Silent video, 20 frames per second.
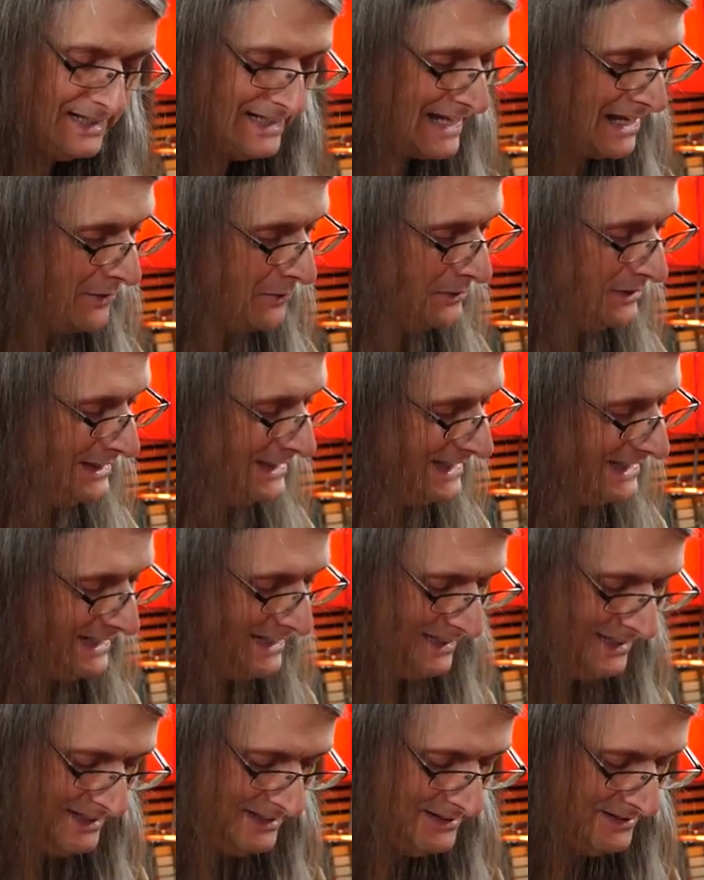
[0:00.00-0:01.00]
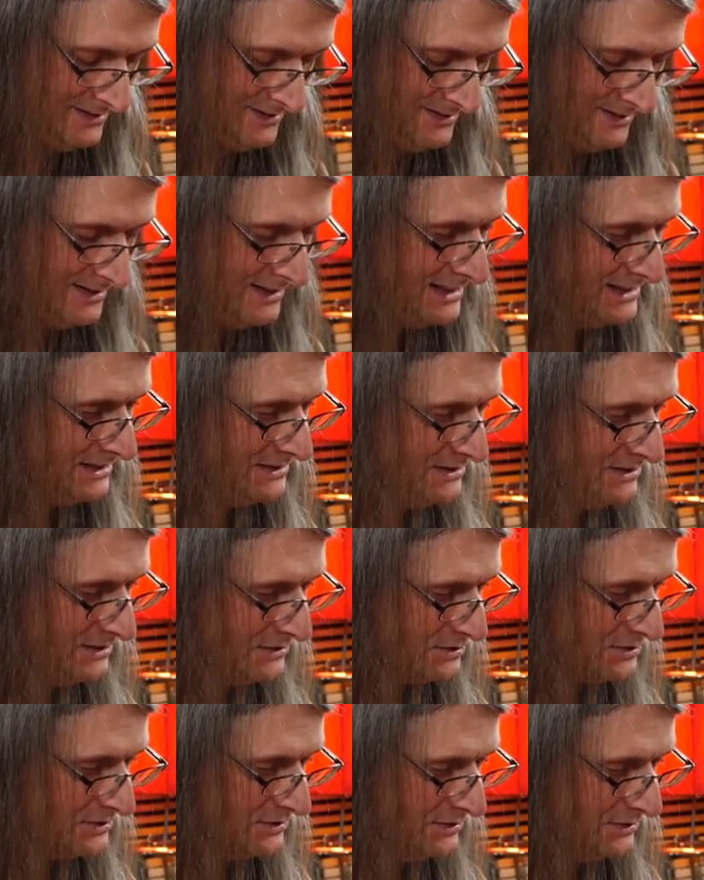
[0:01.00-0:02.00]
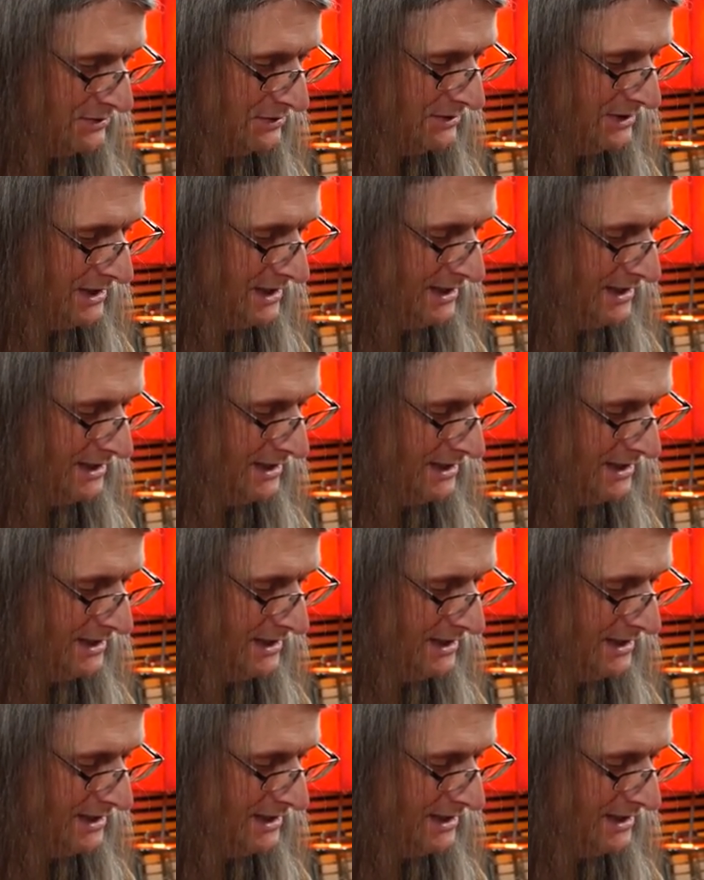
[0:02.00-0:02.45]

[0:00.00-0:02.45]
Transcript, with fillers: I now need an additional